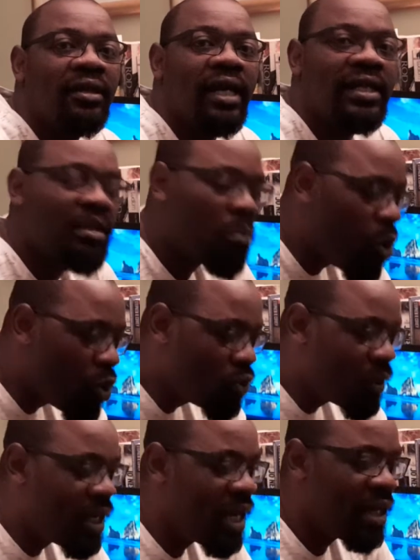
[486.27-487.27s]
And the more
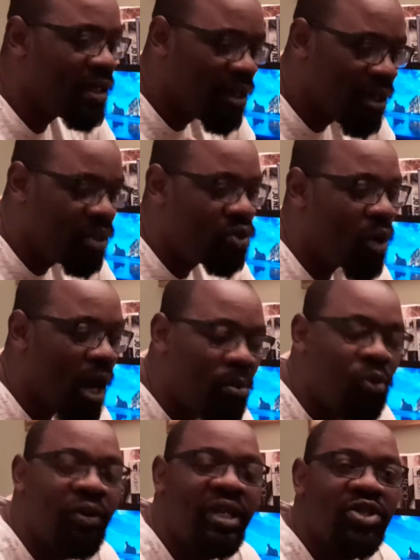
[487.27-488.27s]
you learn, you
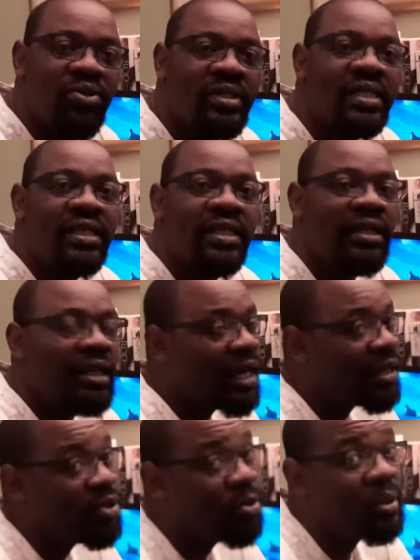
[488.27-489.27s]
upgrade your skill
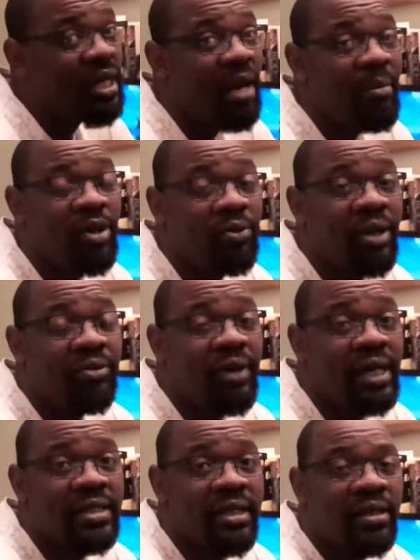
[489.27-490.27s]
and you become a great
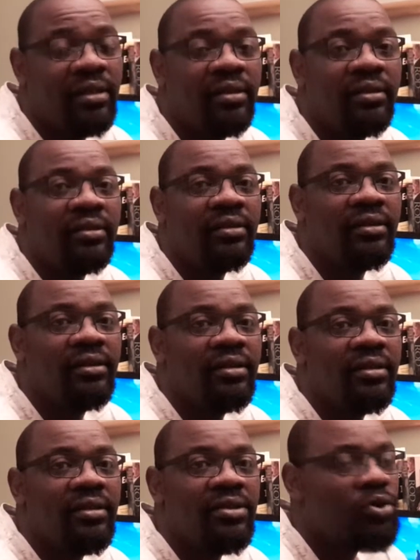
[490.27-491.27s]
writer.
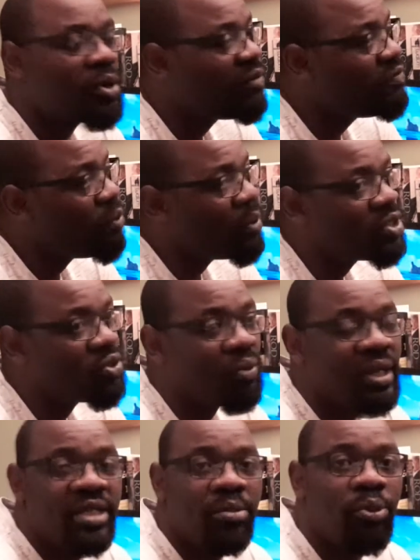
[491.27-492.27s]
So if you want to
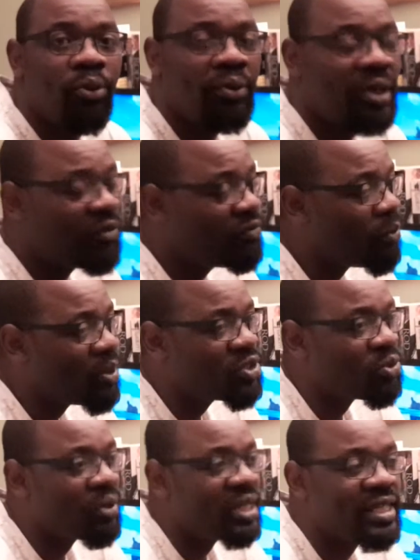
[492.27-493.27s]
write a book, if you want
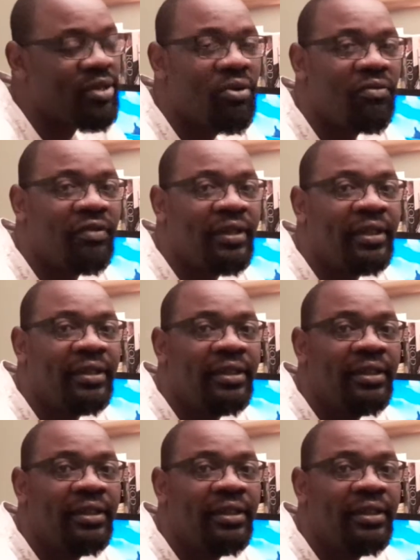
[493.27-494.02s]
to write a novel,